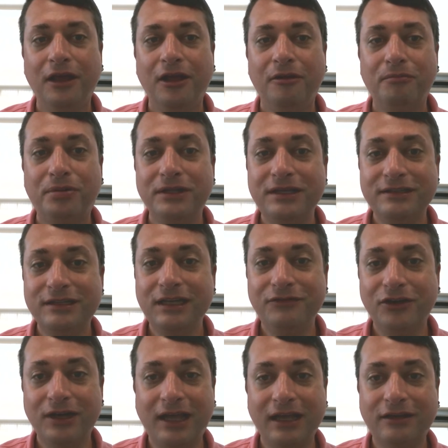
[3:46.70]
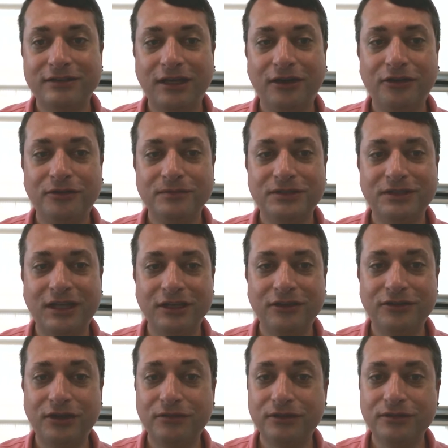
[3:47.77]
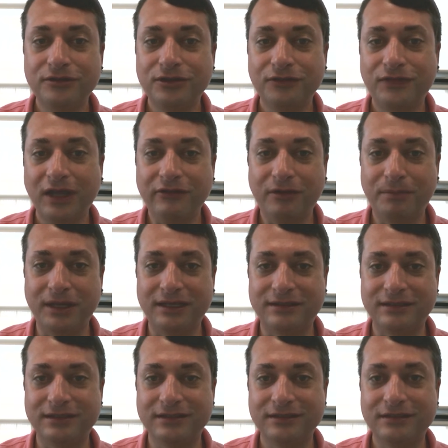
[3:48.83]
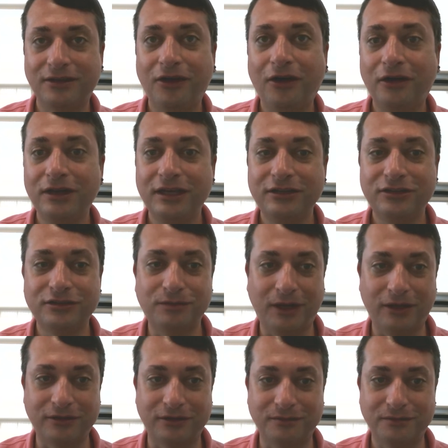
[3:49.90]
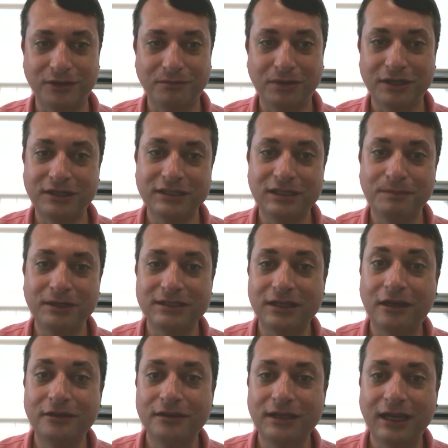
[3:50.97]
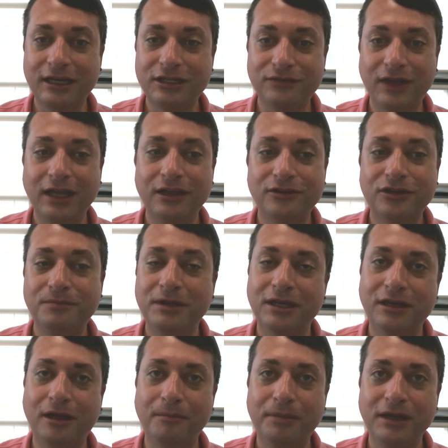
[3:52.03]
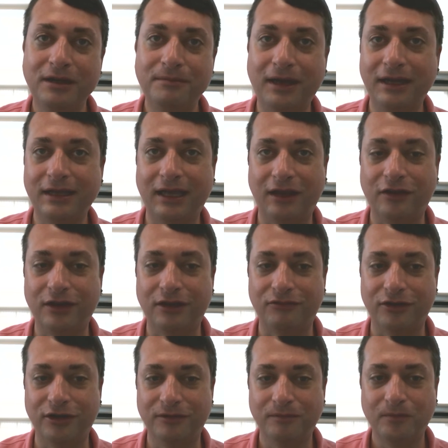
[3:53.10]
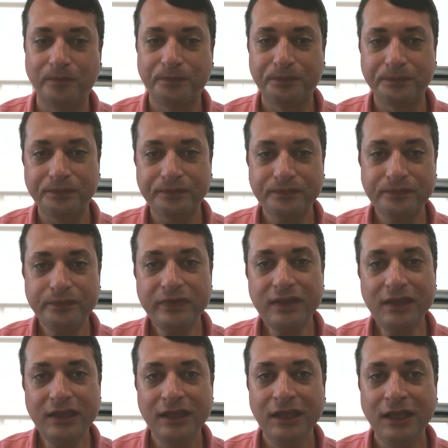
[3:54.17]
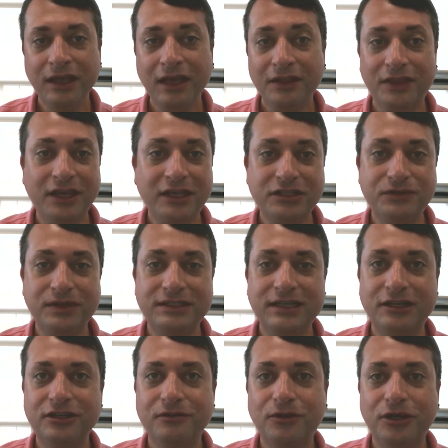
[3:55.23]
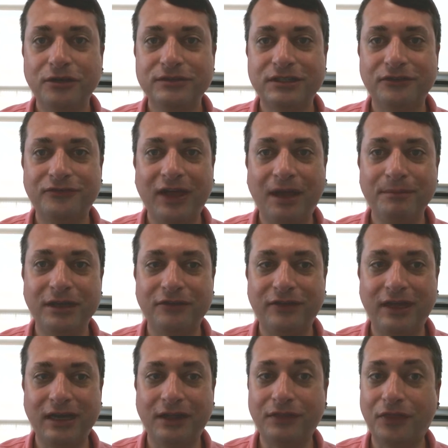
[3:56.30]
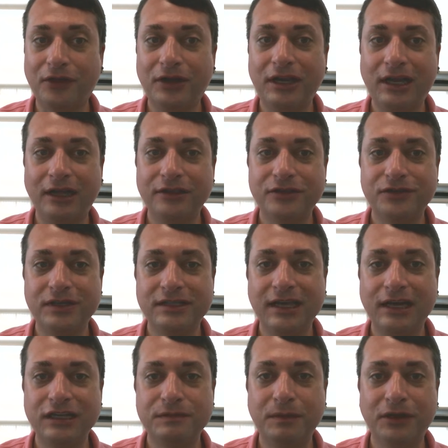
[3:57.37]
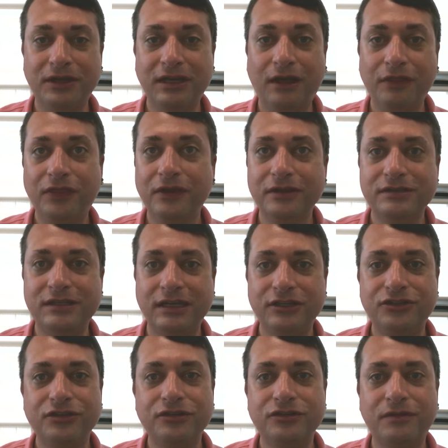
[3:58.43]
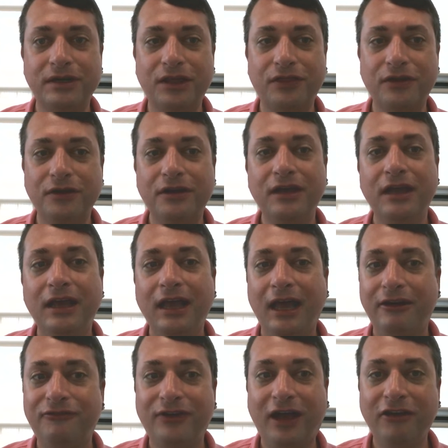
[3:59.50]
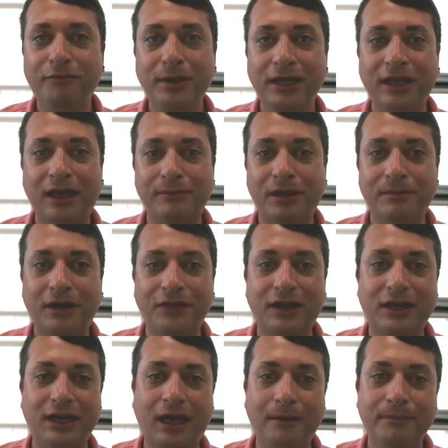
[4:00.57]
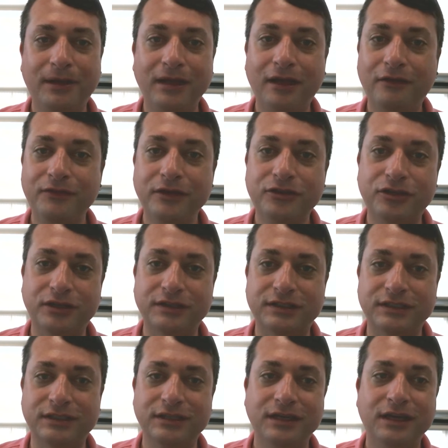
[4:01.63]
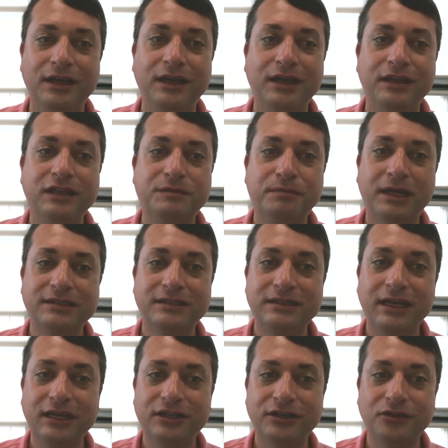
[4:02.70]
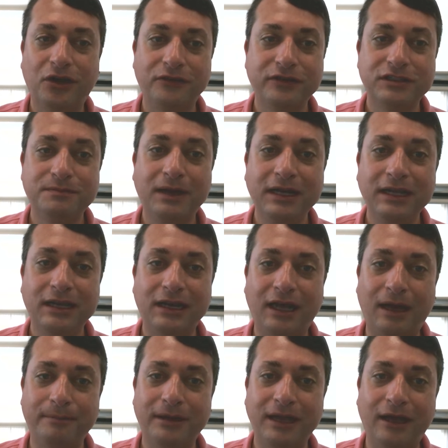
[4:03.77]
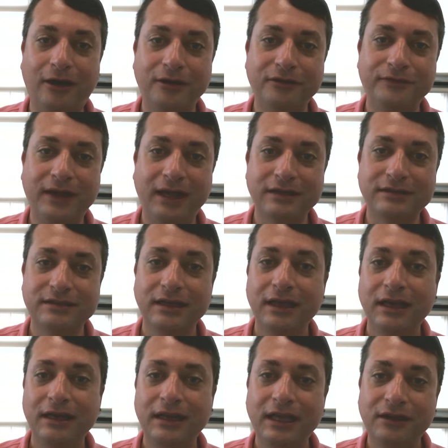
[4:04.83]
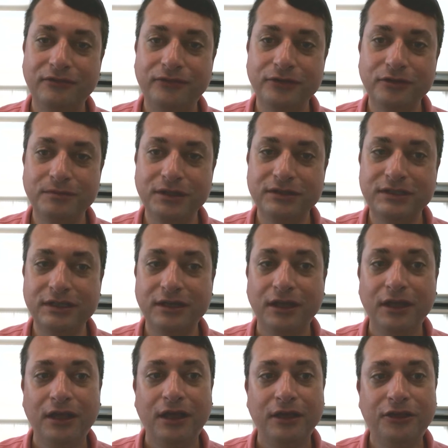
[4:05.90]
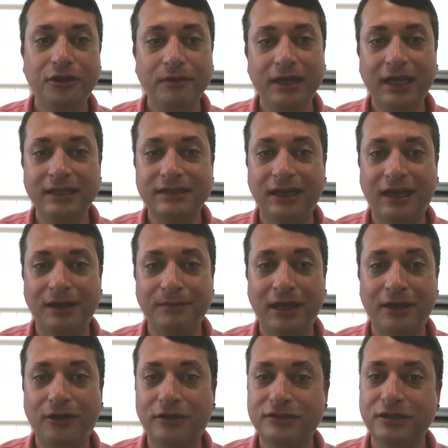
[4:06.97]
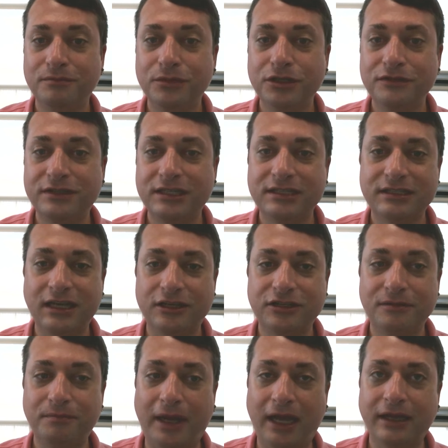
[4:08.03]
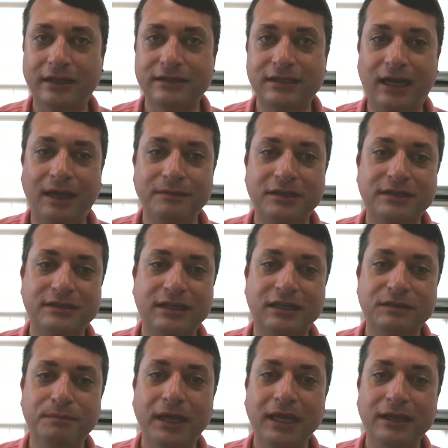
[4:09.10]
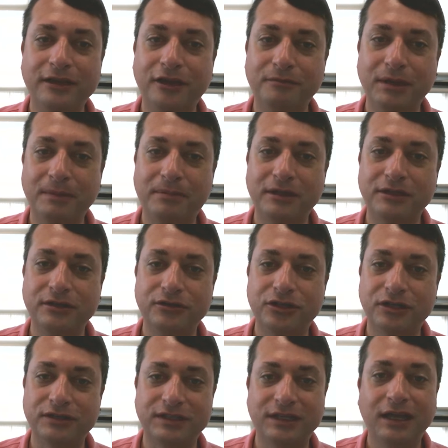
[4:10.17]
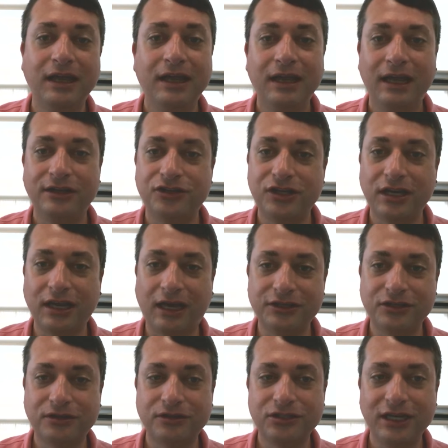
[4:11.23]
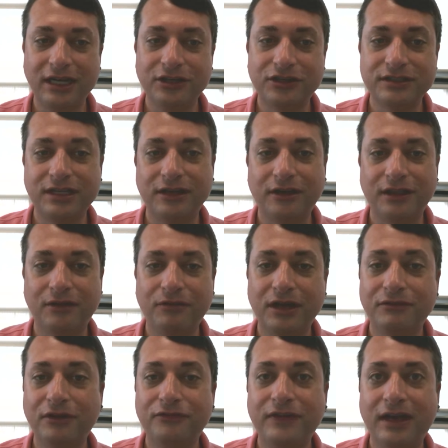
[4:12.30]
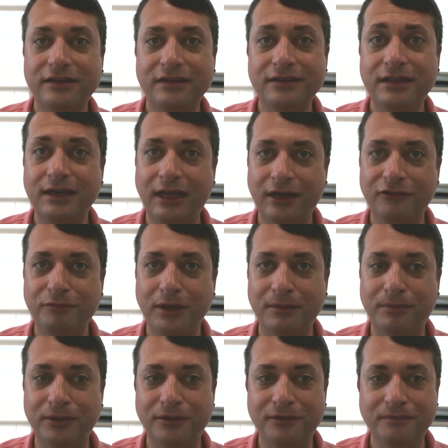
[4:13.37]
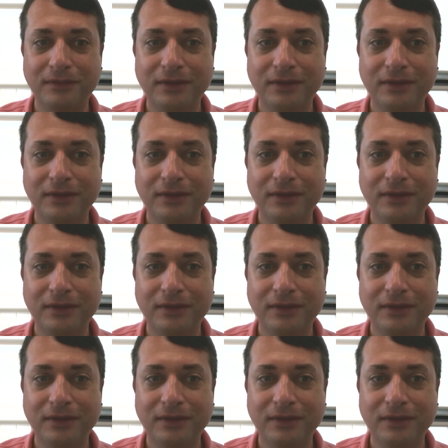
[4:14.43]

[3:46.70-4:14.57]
Please leave your Legos at home so that you don't lose your favorite pieces. All ages welcome. Participants under the age of 8 should be accompanied by a caregiver. The History Center will host a family event at the 39th Street Tennis Building on Thursday, June 23rd at 5 p.m. about the Lenape of New Jersey. This presentation offers many Lenape artifacts, native flute music, Q&A time, and also moves the discussion back in time to discuss paleo people in New Jersey and geological changes here that would have affected the native people.